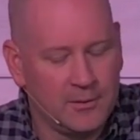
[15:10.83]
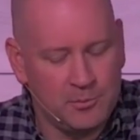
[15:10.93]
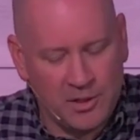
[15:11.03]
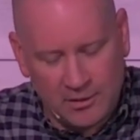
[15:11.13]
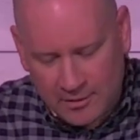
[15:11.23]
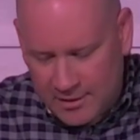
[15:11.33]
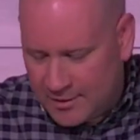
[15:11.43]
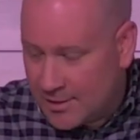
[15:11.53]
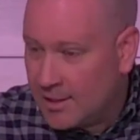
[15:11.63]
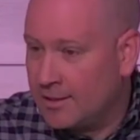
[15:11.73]
Peter did
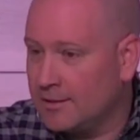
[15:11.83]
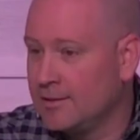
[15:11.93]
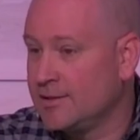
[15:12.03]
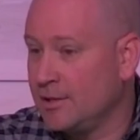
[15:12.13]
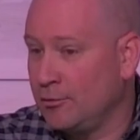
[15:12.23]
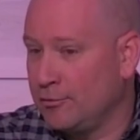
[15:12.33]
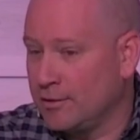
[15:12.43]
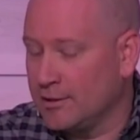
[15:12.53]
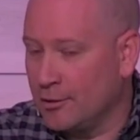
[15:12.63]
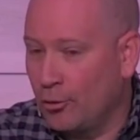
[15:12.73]
say. Silver
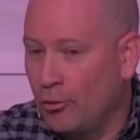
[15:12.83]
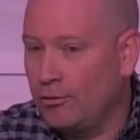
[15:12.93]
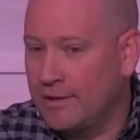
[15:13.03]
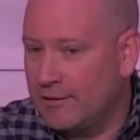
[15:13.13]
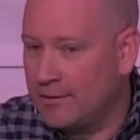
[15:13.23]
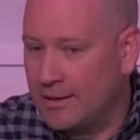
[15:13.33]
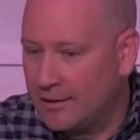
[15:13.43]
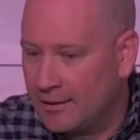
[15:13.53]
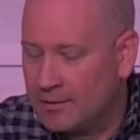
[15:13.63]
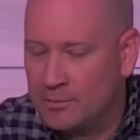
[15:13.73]
and gold have I
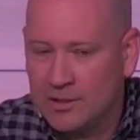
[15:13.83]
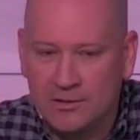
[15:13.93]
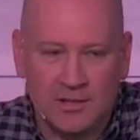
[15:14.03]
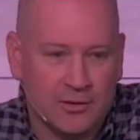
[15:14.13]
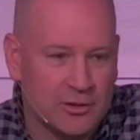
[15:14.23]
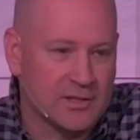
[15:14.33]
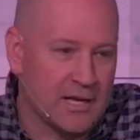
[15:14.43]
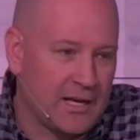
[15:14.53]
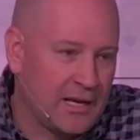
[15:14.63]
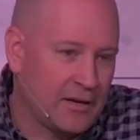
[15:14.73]
none, but such as
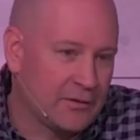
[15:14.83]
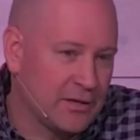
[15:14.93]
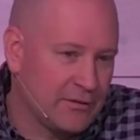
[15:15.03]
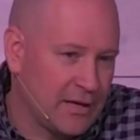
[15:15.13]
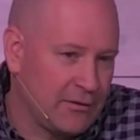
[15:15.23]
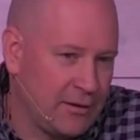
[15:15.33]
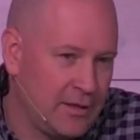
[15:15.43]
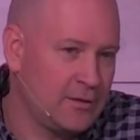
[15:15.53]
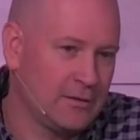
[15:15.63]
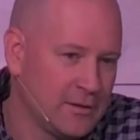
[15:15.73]
I have give I
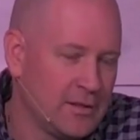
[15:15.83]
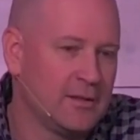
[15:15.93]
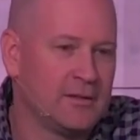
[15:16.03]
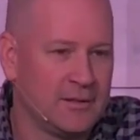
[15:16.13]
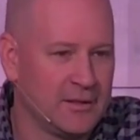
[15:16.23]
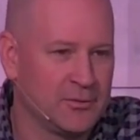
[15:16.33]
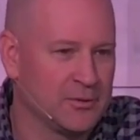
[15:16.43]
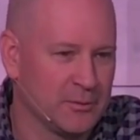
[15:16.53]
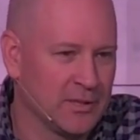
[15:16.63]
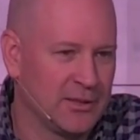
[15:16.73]
thee. This was
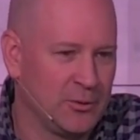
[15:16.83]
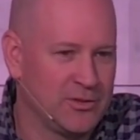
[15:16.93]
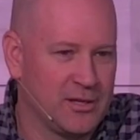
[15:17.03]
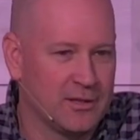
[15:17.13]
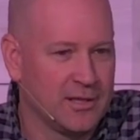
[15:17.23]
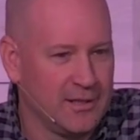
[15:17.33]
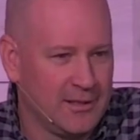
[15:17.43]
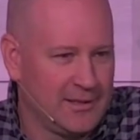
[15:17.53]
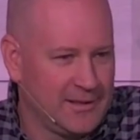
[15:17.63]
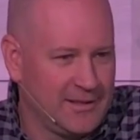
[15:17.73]
a really old song.
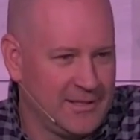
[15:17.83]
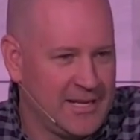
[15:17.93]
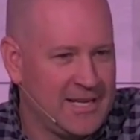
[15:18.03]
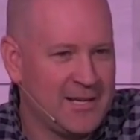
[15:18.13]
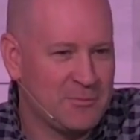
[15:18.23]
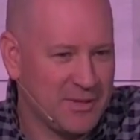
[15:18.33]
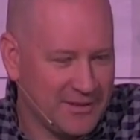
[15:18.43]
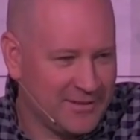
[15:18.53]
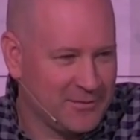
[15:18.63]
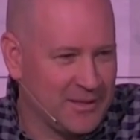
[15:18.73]
In the name,
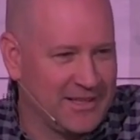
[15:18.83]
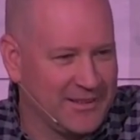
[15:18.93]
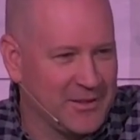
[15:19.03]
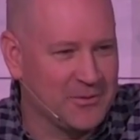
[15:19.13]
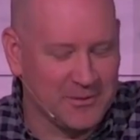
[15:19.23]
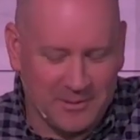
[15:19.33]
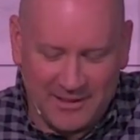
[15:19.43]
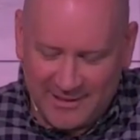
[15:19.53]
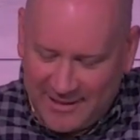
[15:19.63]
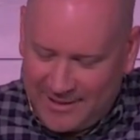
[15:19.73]
of, I don't know, from
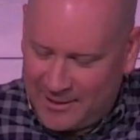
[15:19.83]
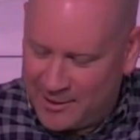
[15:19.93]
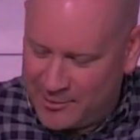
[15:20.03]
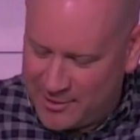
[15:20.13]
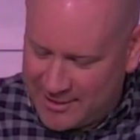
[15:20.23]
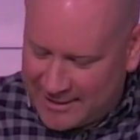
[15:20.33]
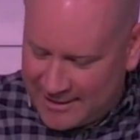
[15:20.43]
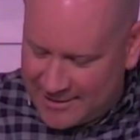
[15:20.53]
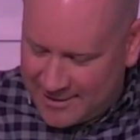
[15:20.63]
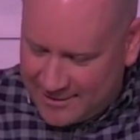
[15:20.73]
like the 1800s, I
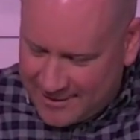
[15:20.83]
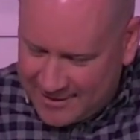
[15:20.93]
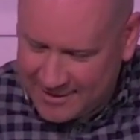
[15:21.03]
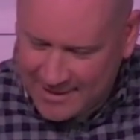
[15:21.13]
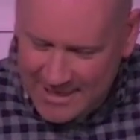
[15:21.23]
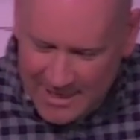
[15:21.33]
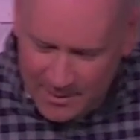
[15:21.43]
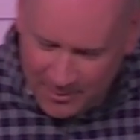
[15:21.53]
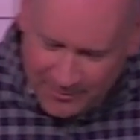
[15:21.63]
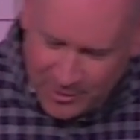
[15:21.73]
guess. In the
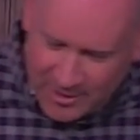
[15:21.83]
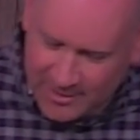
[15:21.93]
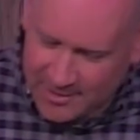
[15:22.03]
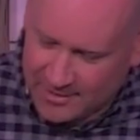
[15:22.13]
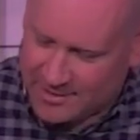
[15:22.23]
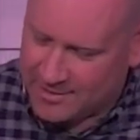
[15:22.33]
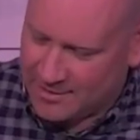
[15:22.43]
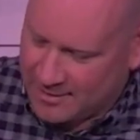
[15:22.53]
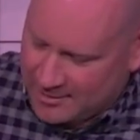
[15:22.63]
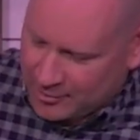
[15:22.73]
name of Jesus
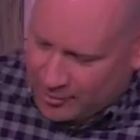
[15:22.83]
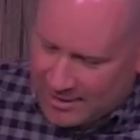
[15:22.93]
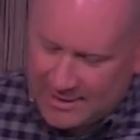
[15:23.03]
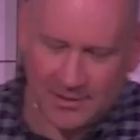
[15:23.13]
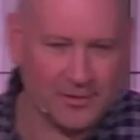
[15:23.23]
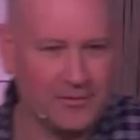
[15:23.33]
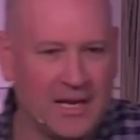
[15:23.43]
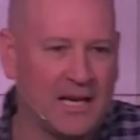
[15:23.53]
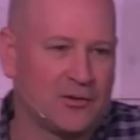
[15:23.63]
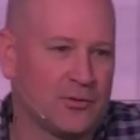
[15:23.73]
Christ of
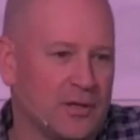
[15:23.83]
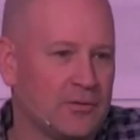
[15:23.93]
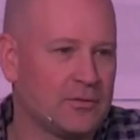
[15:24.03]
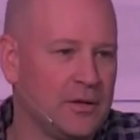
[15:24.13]
Nazareth,